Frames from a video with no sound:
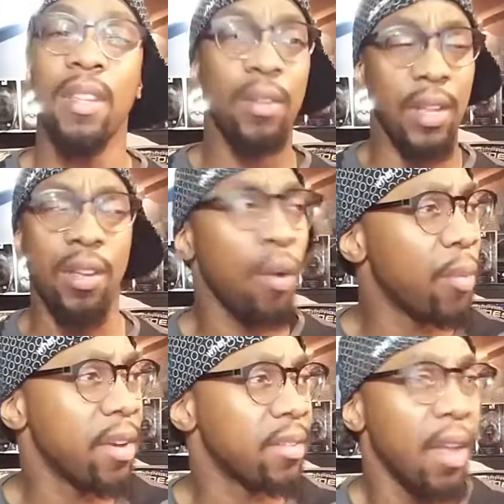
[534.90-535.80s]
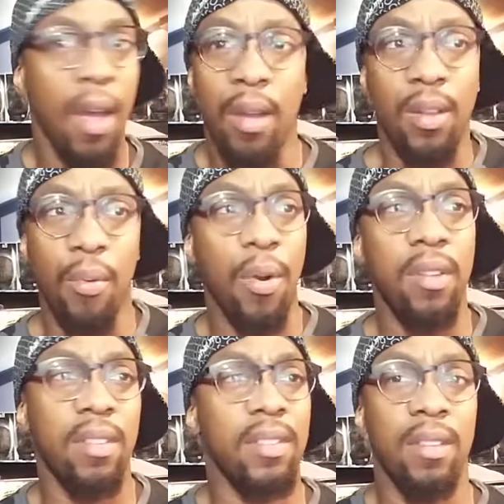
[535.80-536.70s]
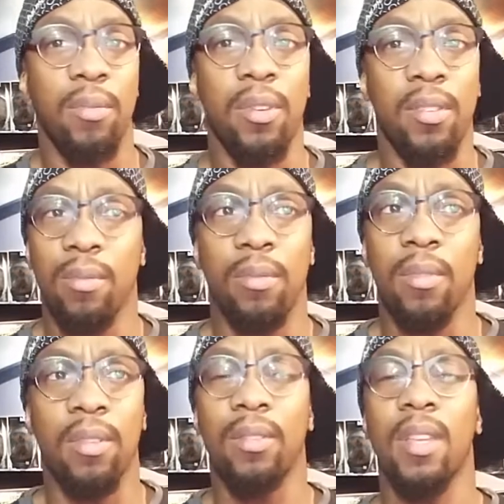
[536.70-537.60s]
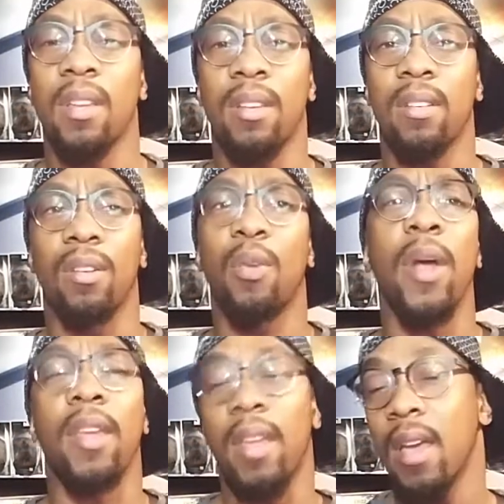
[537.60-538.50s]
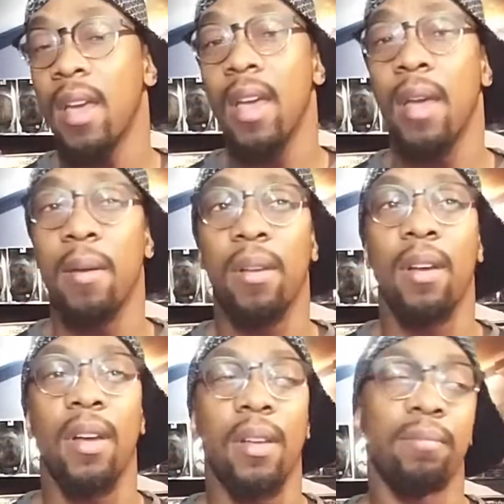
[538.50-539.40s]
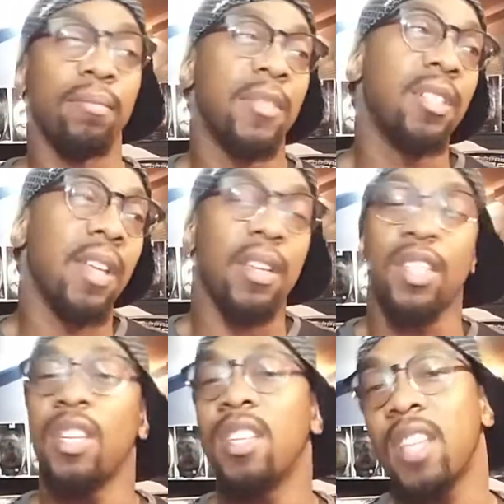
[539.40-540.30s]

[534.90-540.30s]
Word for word: They were like, yo, where's, you know, Quake? And, she's like, she